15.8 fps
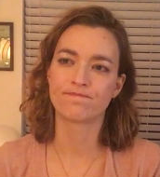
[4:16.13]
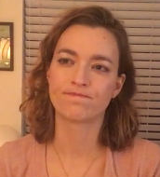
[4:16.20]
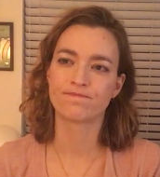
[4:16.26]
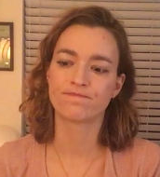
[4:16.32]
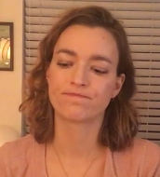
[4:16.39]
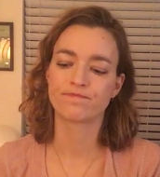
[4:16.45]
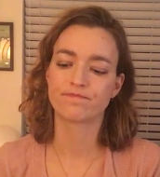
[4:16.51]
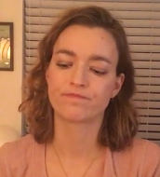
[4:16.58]

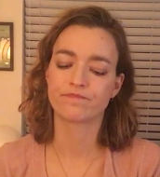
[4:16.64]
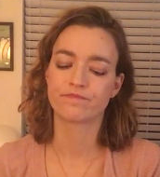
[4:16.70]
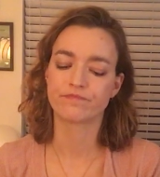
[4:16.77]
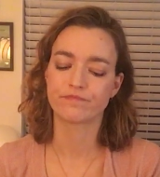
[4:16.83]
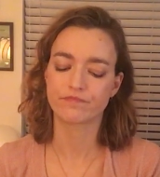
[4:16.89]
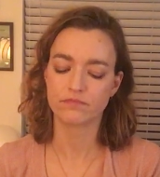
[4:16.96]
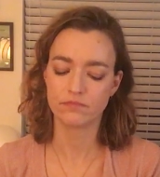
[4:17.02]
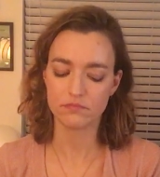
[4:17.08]

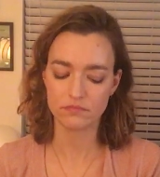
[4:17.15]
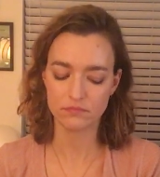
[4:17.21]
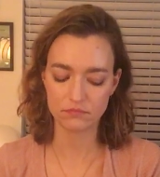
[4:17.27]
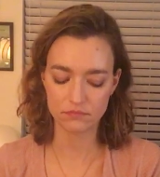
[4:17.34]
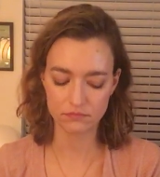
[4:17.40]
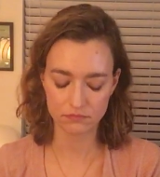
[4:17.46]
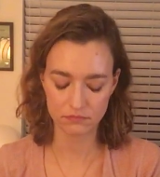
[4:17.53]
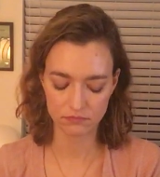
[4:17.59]

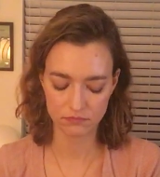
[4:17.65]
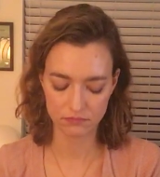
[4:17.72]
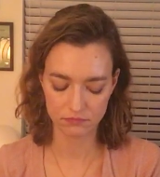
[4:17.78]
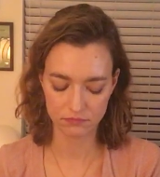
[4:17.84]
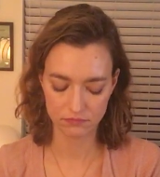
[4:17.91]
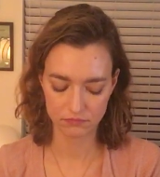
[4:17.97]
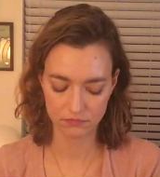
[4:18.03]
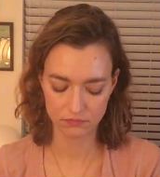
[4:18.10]

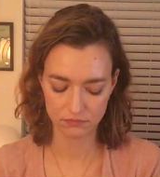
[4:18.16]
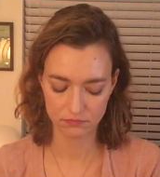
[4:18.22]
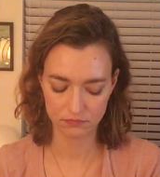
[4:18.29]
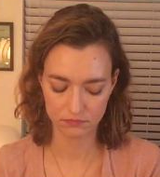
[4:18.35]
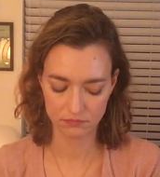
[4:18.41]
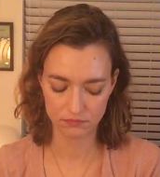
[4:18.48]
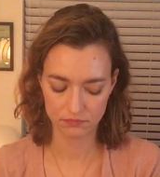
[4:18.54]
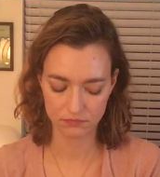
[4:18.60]

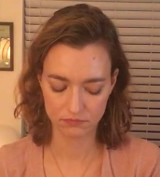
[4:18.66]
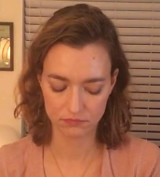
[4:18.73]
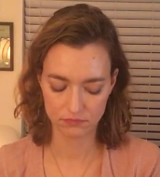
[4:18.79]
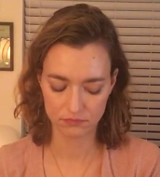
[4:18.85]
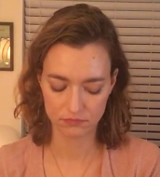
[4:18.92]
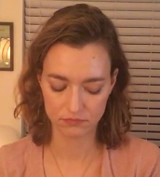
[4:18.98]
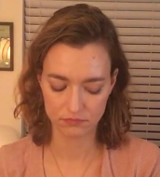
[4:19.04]
(silence)